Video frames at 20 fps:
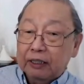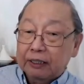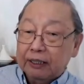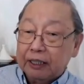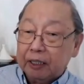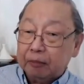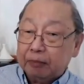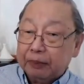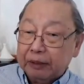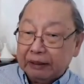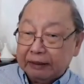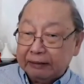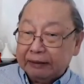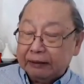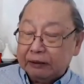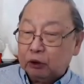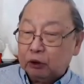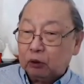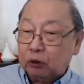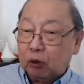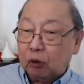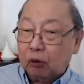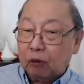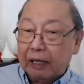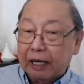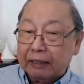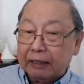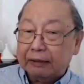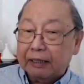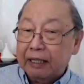The ability to
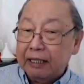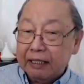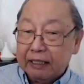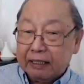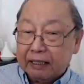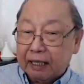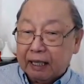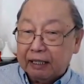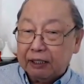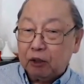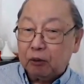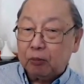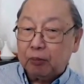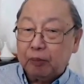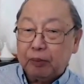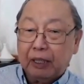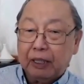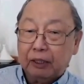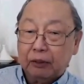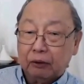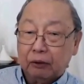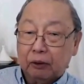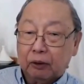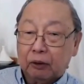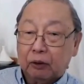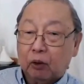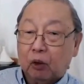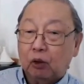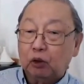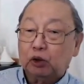correct any kind of
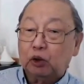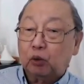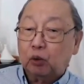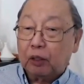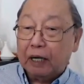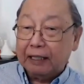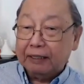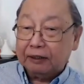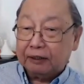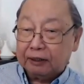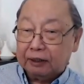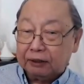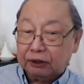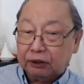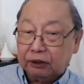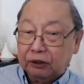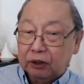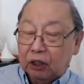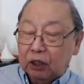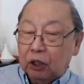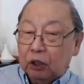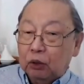error also rises